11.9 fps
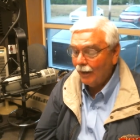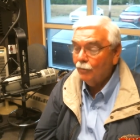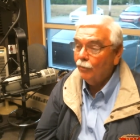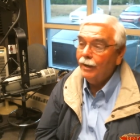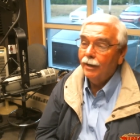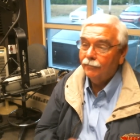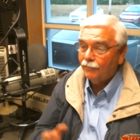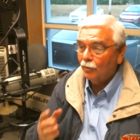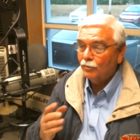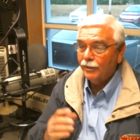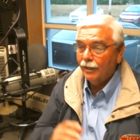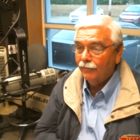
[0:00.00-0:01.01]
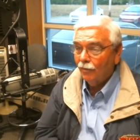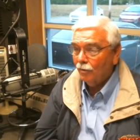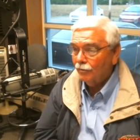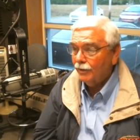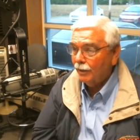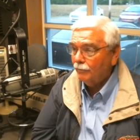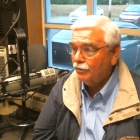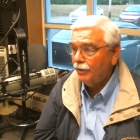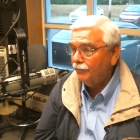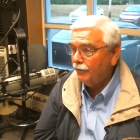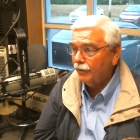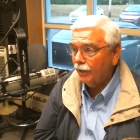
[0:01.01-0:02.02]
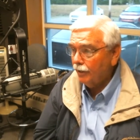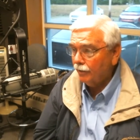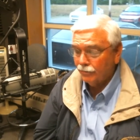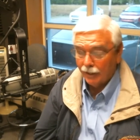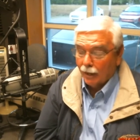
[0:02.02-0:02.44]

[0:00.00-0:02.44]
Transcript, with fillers: Hey, we have folks that have a hard time shifting gears.